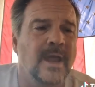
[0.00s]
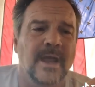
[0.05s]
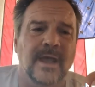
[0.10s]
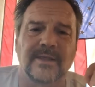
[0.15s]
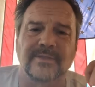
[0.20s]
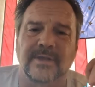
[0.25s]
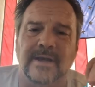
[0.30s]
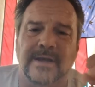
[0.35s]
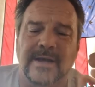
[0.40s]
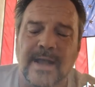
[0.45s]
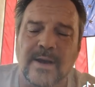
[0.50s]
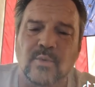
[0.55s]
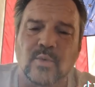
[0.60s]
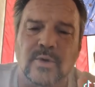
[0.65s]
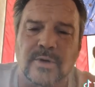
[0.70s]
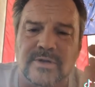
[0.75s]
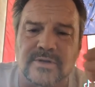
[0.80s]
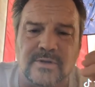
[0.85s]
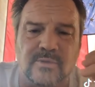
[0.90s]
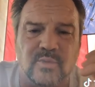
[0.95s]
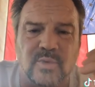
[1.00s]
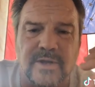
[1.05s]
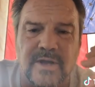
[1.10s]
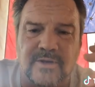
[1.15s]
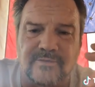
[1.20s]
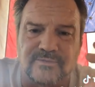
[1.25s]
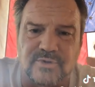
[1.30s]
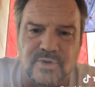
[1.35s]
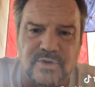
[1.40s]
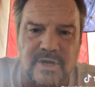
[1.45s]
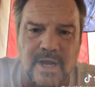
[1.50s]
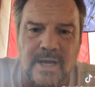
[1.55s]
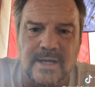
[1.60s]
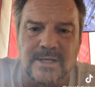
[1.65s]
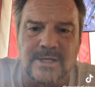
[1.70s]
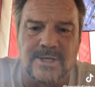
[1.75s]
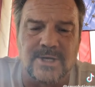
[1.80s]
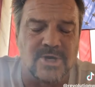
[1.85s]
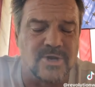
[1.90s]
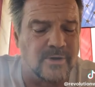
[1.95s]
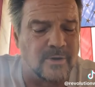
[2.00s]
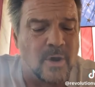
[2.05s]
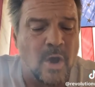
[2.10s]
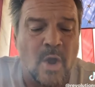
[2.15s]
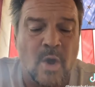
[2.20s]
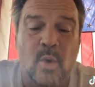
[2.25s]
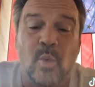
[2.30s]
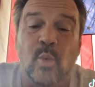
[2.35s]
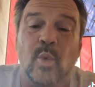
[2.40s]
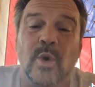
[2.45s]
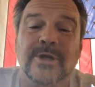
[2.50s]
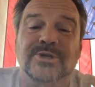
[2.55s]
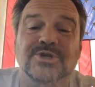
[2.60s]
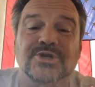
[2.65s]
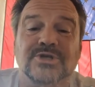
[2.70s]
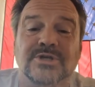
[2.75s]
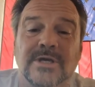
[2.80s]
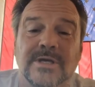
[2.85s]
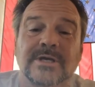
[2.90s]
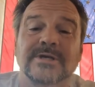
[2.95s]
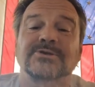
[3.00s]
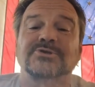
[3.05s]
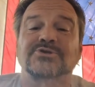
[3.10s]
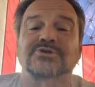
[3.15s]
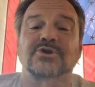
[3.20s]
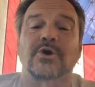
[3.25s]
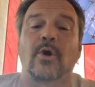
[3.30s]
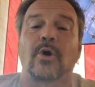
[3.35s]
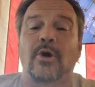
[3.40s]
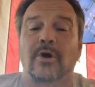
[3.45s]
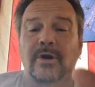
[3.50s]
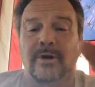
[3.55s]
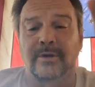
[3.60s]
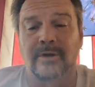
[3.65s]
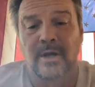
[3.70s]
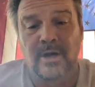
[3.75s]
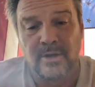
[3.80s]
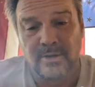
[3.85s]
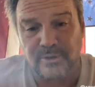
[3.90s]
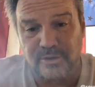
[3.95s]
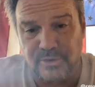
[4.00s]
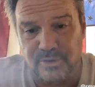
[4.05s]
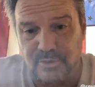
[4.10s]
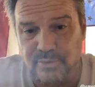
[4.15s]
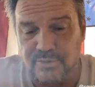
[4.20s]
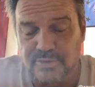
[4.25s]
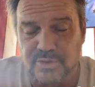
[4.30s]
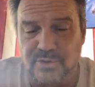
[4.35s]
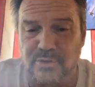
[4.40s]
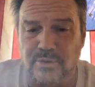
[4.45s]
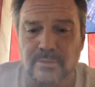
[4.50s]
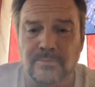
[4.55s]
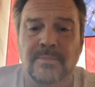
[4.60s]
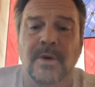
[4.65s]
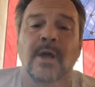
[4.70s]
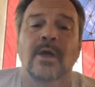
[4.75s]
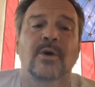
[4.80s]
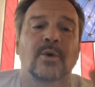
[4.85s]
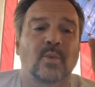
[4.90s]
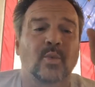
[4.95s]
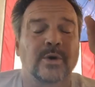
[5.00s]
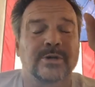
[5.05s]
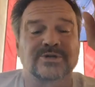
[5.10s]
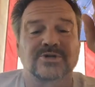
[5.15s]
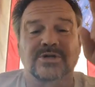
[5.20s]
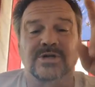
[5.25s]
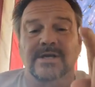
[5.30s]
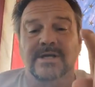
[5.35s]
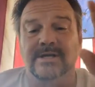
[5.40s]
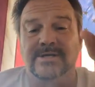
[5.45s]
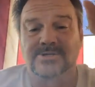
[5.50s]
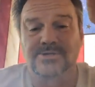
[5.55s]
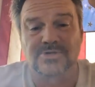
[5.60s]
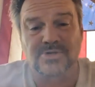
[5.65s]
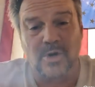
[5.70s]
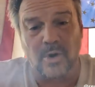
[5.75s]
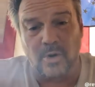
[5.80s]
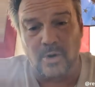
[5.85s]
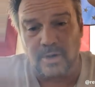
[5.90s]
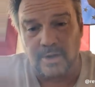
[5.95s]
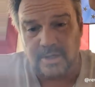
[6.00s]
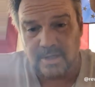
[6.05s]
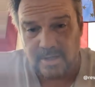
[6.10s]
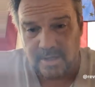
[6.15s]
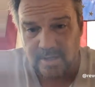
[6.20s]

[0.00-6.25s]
and the network that we have created here, which is on YouTube, which is on